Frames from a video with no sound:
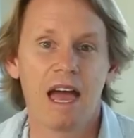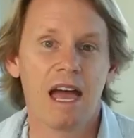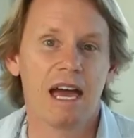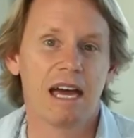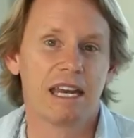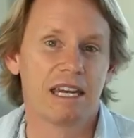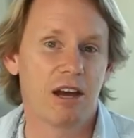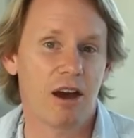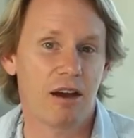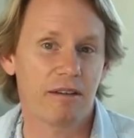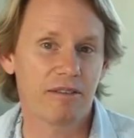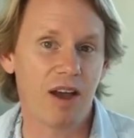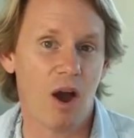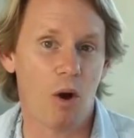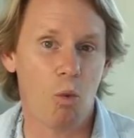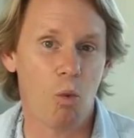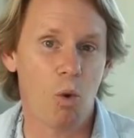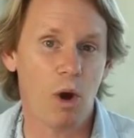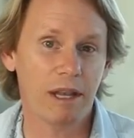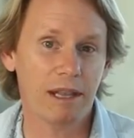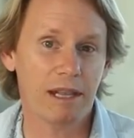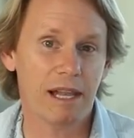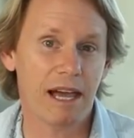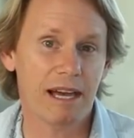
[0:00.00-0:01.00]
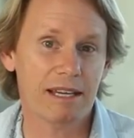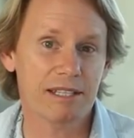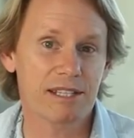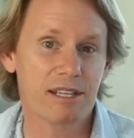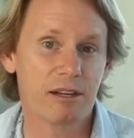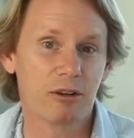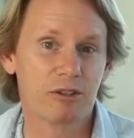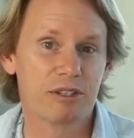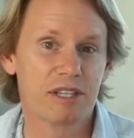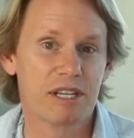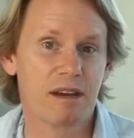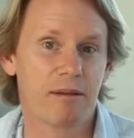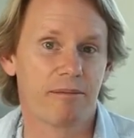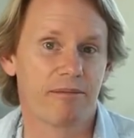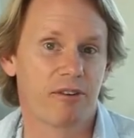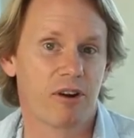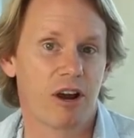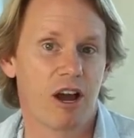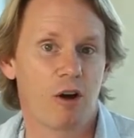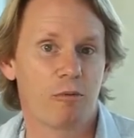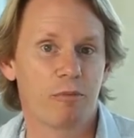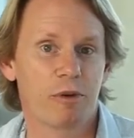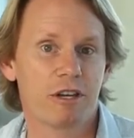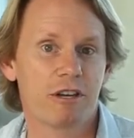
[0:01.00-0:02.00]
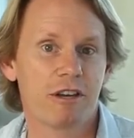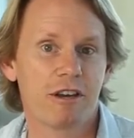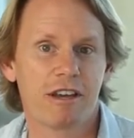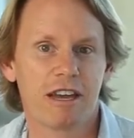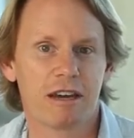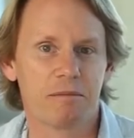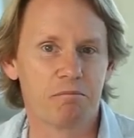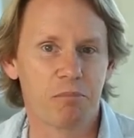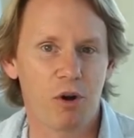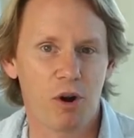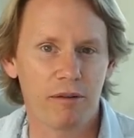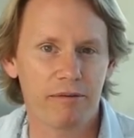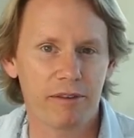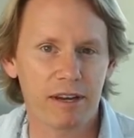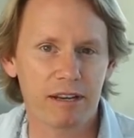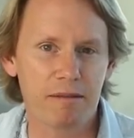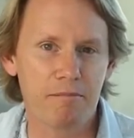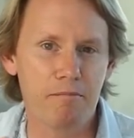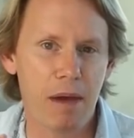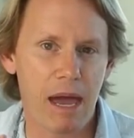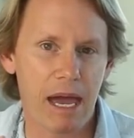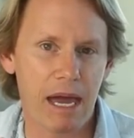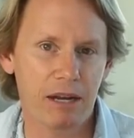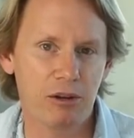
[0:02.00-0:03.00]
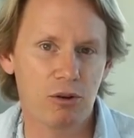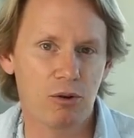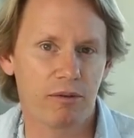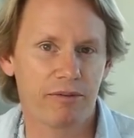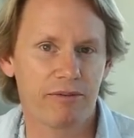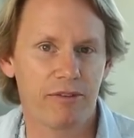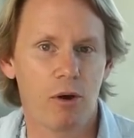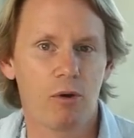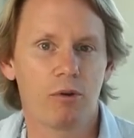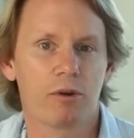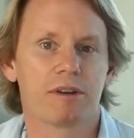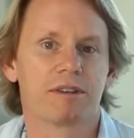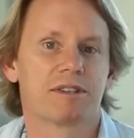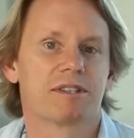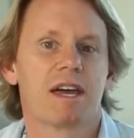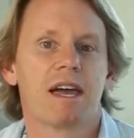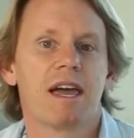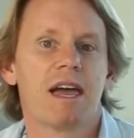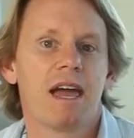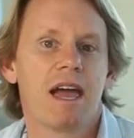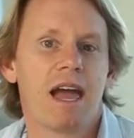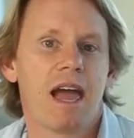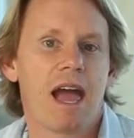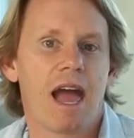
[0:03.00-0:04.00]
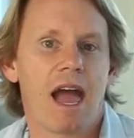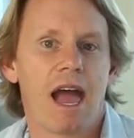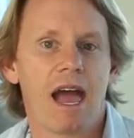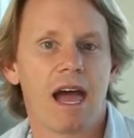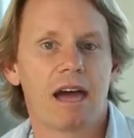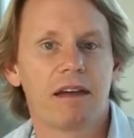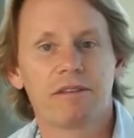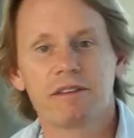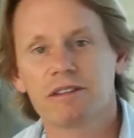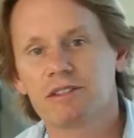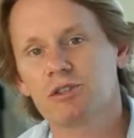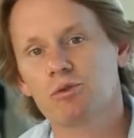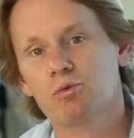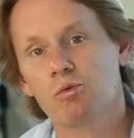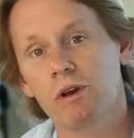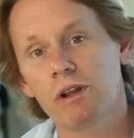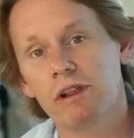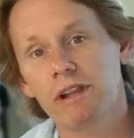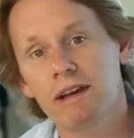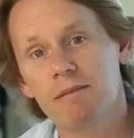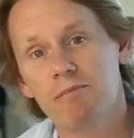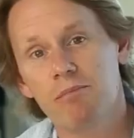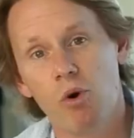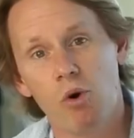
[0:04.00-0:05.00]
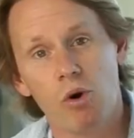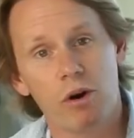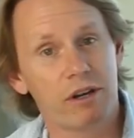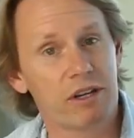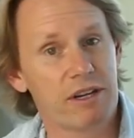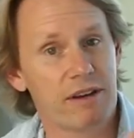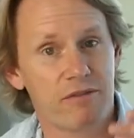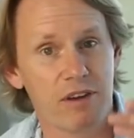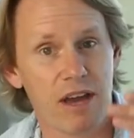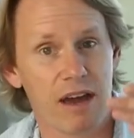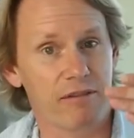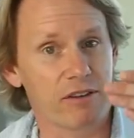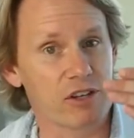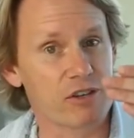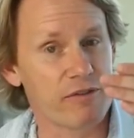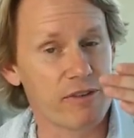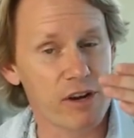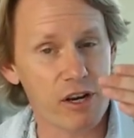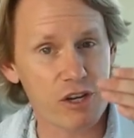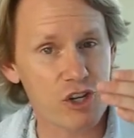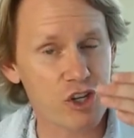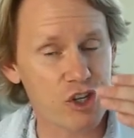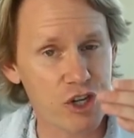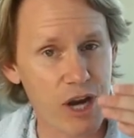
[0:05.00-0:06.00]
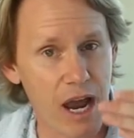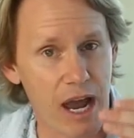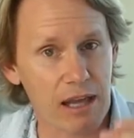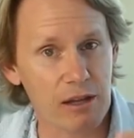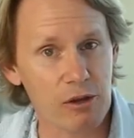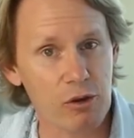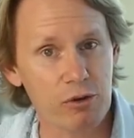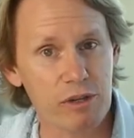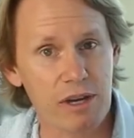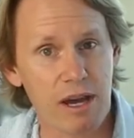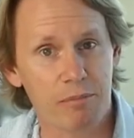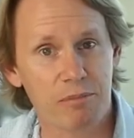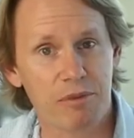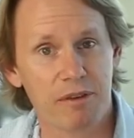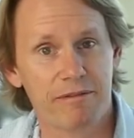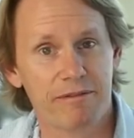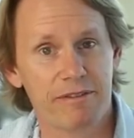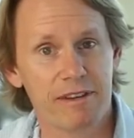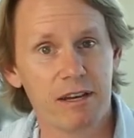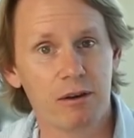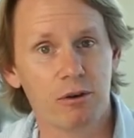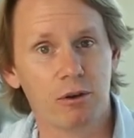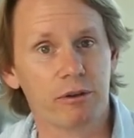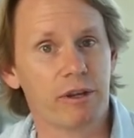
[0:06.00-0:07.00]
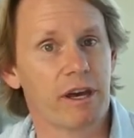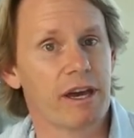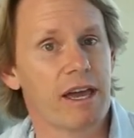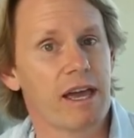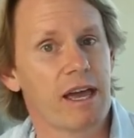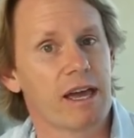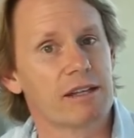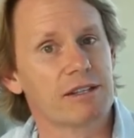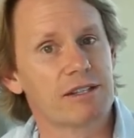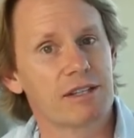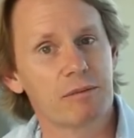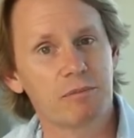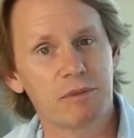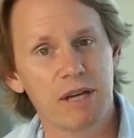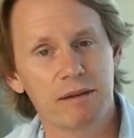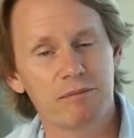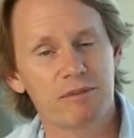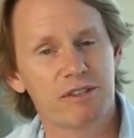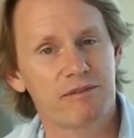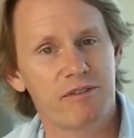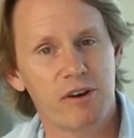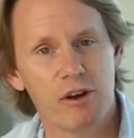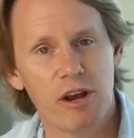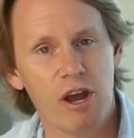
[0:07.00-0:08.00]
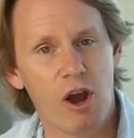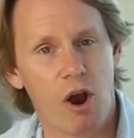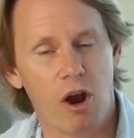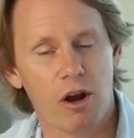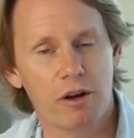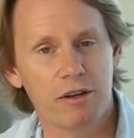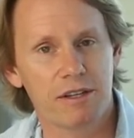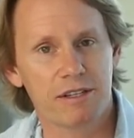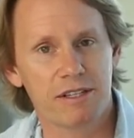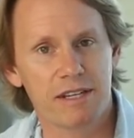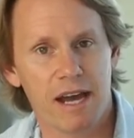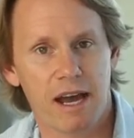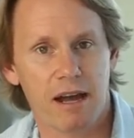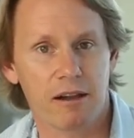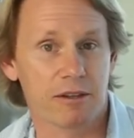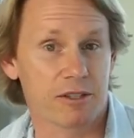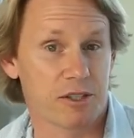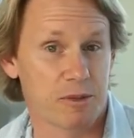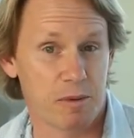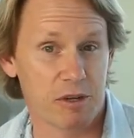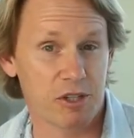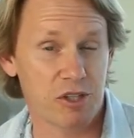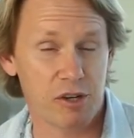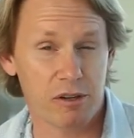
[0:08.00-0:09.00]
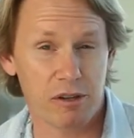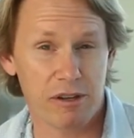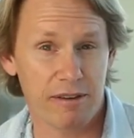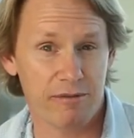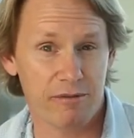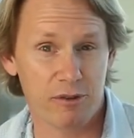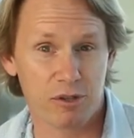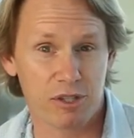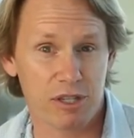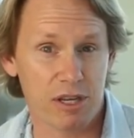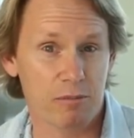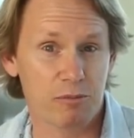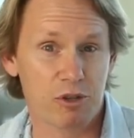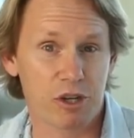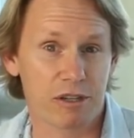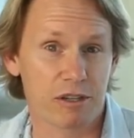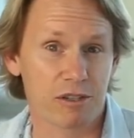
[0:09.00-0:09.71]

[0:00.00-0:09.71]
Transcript: Now I've got one last little tip for helping you get perfect manual focus. And this is really important if you have a very shallow depth of field. And sometimes it's very hard to tell, especially if your subject